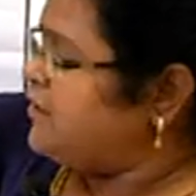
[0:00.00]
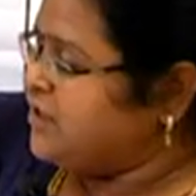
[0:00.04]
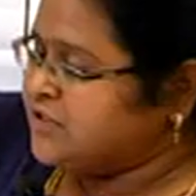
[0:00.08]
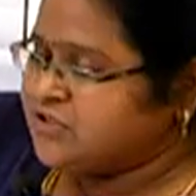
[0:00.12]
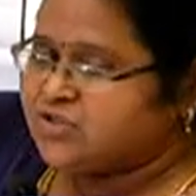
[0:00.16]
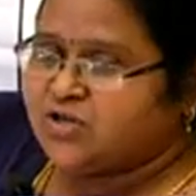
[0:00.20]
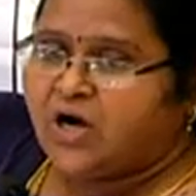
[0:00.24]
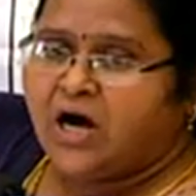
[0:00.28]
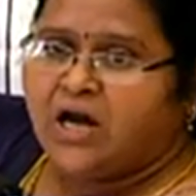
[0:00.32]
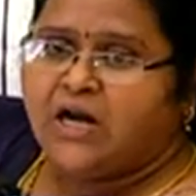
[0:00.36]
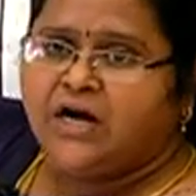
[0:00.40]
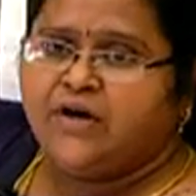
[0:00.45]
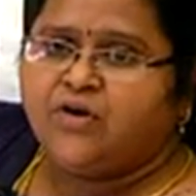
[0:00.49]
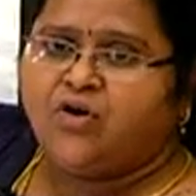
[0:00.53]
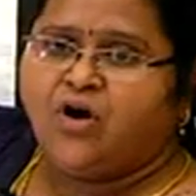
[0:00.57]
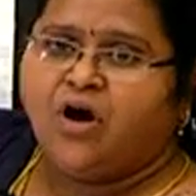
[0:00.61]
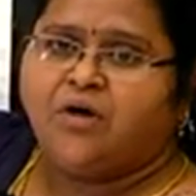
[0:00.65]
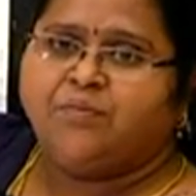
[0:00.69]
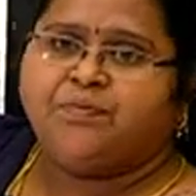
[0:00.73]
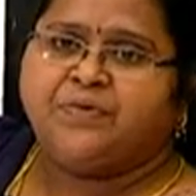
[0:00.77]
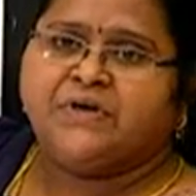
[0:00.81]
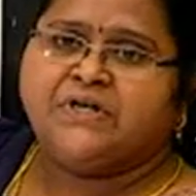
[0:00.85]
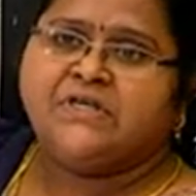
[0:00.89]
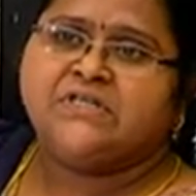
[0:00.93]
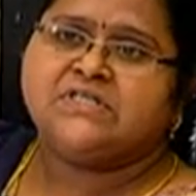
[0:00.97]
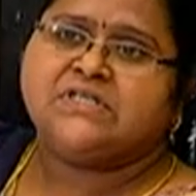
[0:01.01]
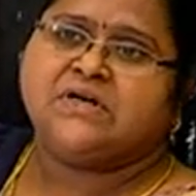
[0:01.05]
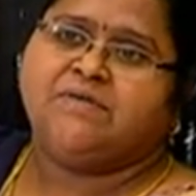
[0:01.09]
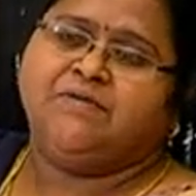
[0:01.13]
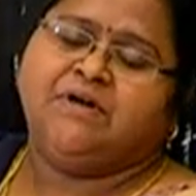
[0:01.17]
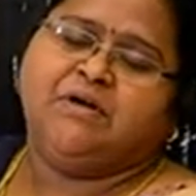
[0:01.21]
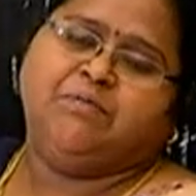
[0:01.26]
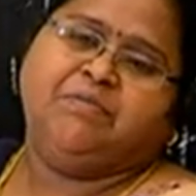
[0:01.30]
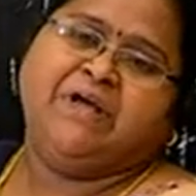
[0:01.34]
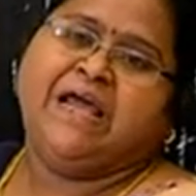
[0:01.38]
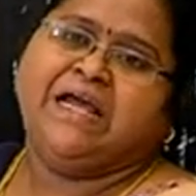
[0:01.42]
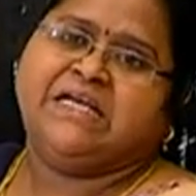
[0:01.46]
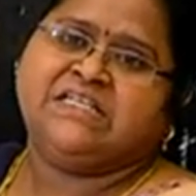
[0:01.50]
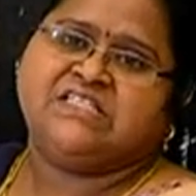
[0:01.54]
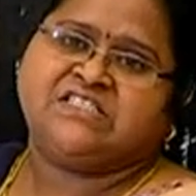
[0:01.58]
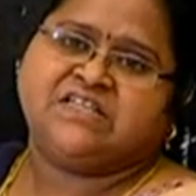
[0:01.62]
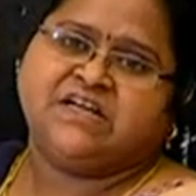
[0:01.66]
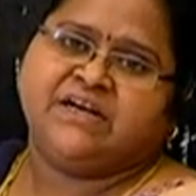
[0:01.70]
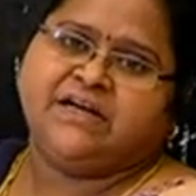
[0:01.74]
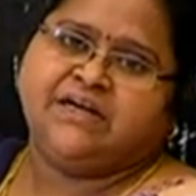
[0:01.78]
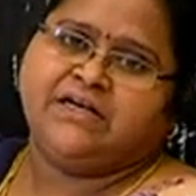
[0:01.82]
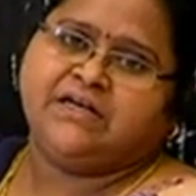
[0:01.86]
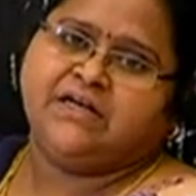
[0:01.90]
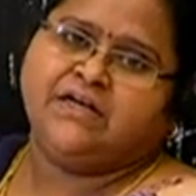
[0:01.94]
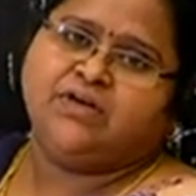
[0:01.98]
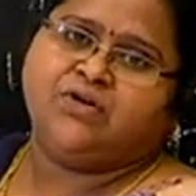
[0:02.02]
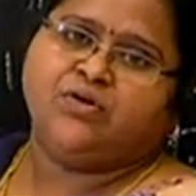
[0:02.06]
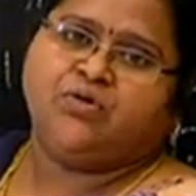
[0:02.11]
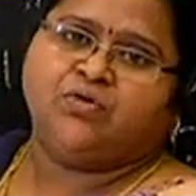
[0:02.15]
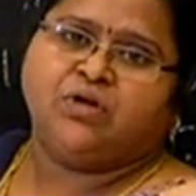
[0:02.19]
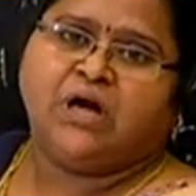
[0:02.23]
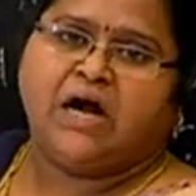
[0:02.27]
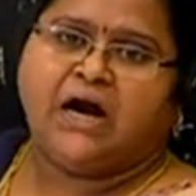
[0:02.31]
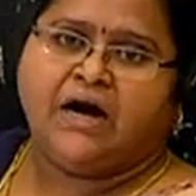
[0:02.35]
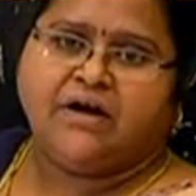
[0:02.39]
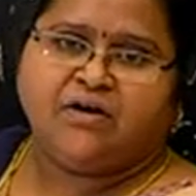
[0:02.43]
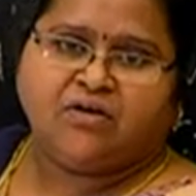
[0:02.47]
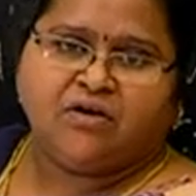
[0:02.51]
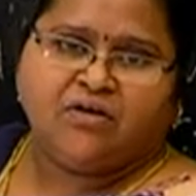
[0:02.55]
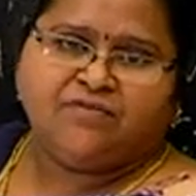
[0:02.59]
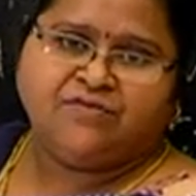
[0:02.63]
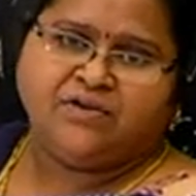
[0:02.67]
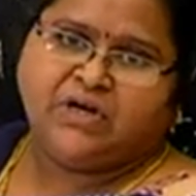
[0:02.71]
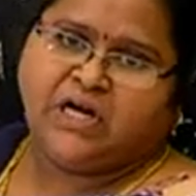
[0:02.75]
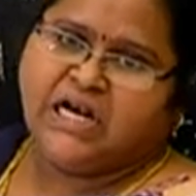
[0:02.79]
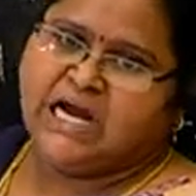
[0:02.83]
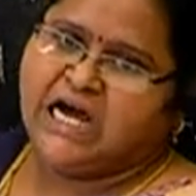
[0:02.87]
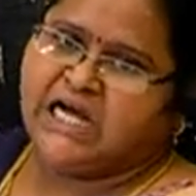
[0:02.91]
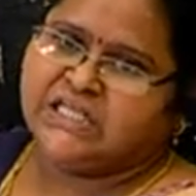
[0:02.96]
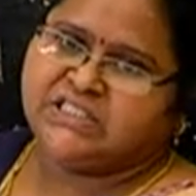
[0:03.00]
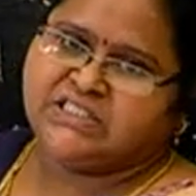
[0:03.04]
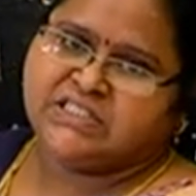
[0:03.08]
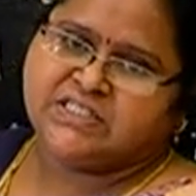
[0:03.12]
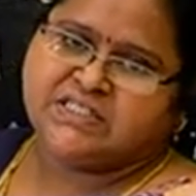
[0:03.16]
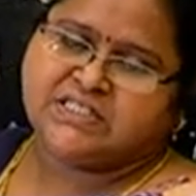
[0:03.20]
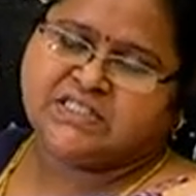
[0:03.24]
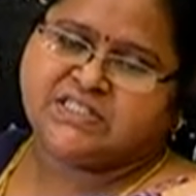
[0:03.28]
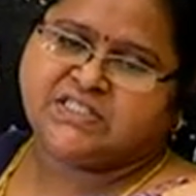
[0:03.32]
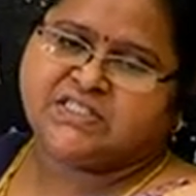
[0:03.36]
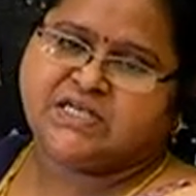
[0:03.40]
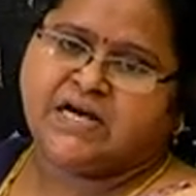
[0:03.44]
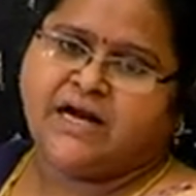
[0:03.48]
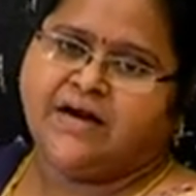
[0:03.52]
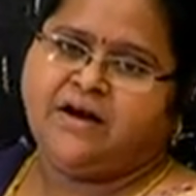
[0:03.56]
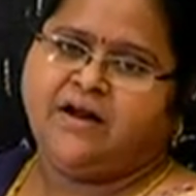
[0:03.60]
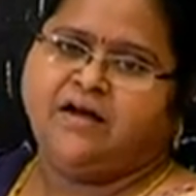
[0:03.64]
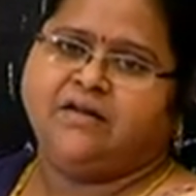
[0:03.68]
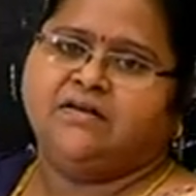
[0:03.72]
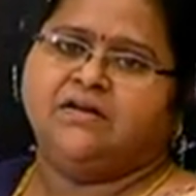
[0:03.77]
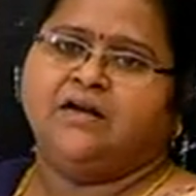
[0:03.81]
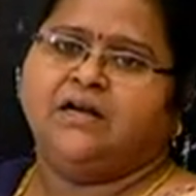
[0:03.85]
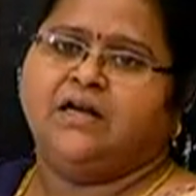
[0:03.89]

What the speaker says: the solid components will be excreted through that of the large intestine.